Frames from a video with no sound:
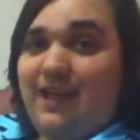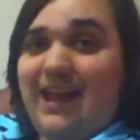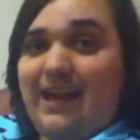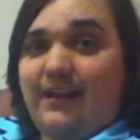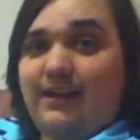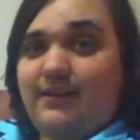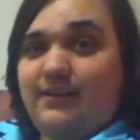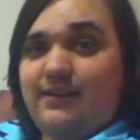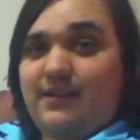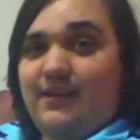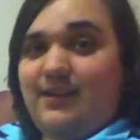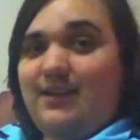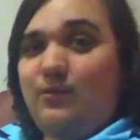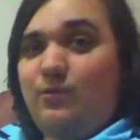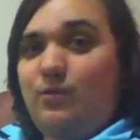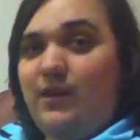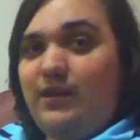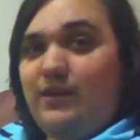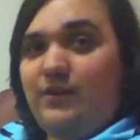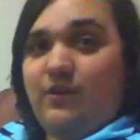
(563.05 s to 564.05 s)
Hey, it turned
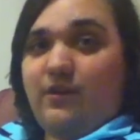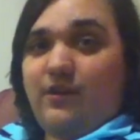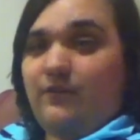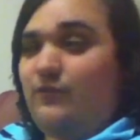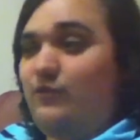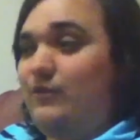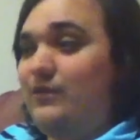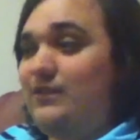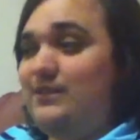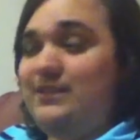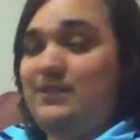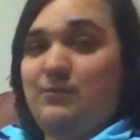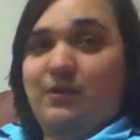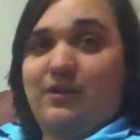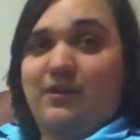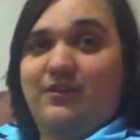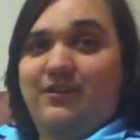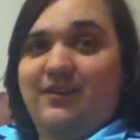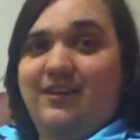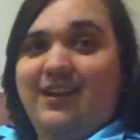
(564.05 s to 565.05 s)
out quite good. I've already seen
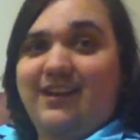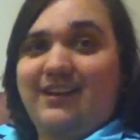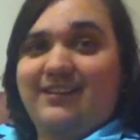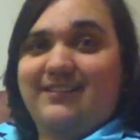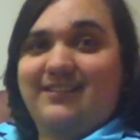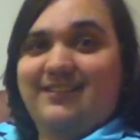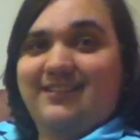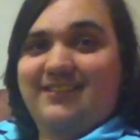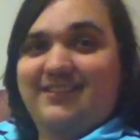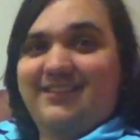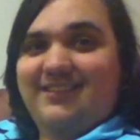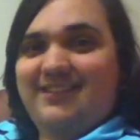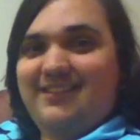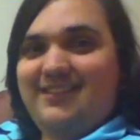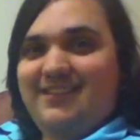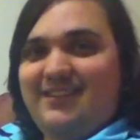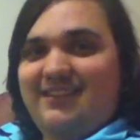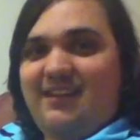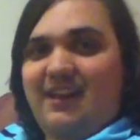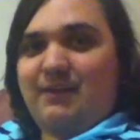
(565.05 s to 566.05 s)
what it looked like.
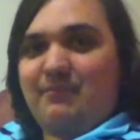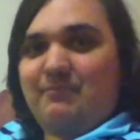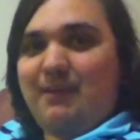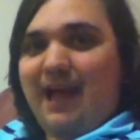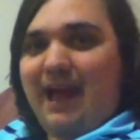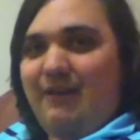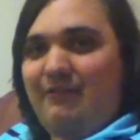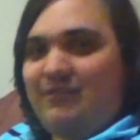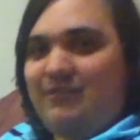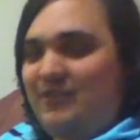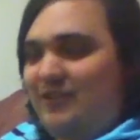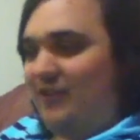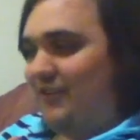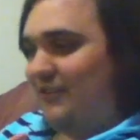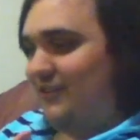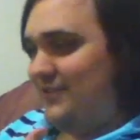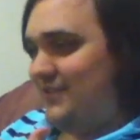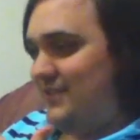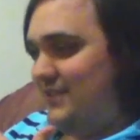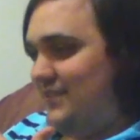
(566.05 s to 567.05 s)
Like a
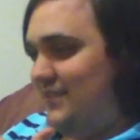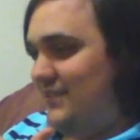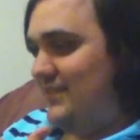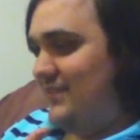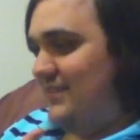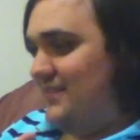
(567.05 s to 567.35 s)
paradox.